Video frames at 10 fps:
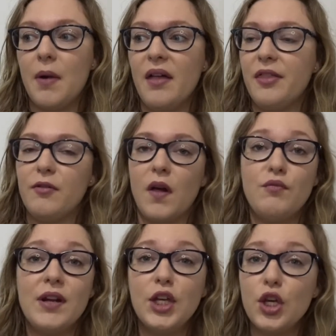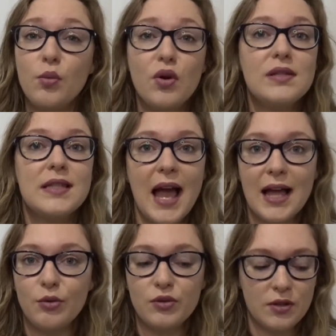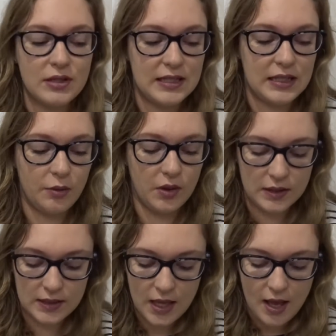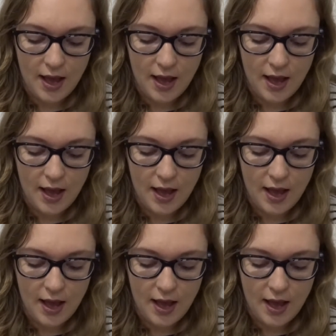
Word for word: other like really cute ones and also Disney ones.